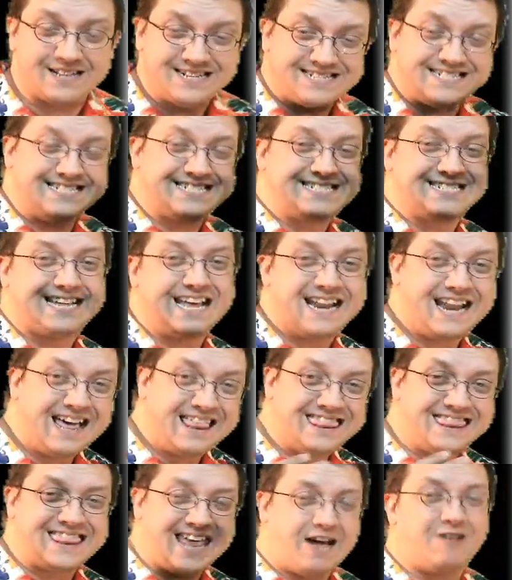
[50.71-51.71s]
This is set
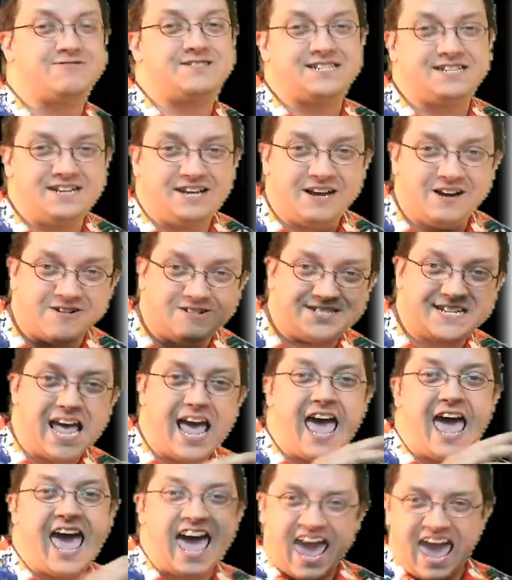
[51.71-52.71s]
1,000 years
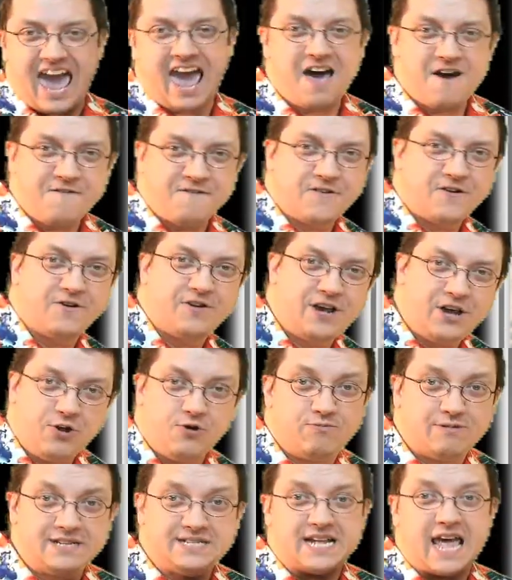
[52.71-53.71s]
after
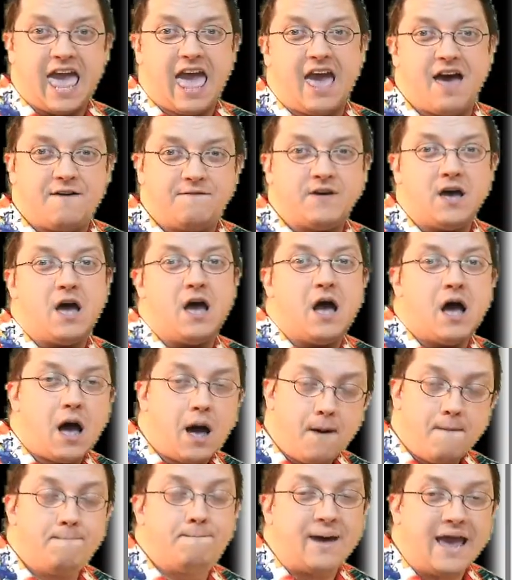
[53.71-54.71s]
humans have
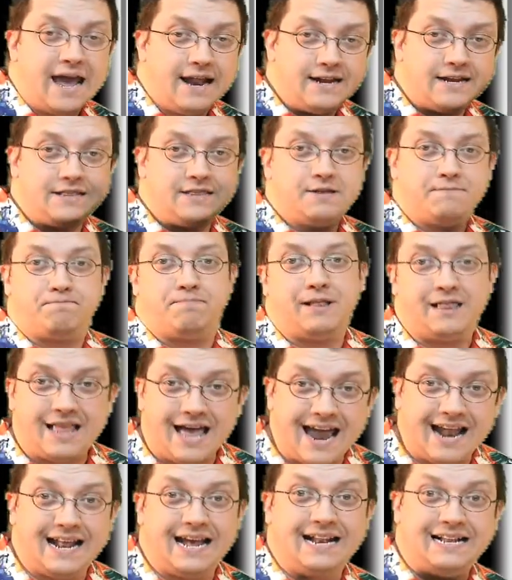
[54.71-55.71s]
abandoned the
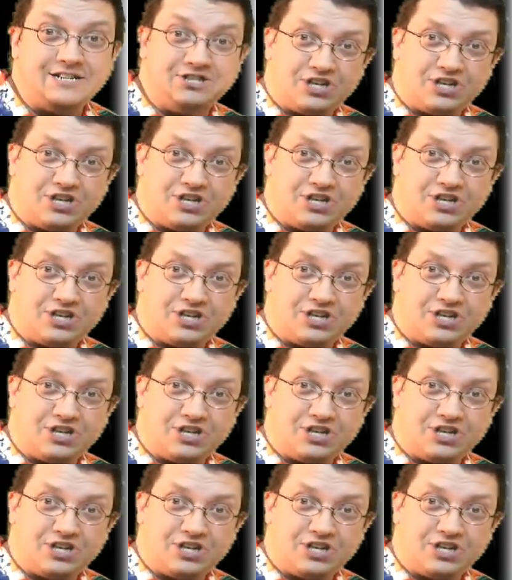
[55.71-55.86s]
planet.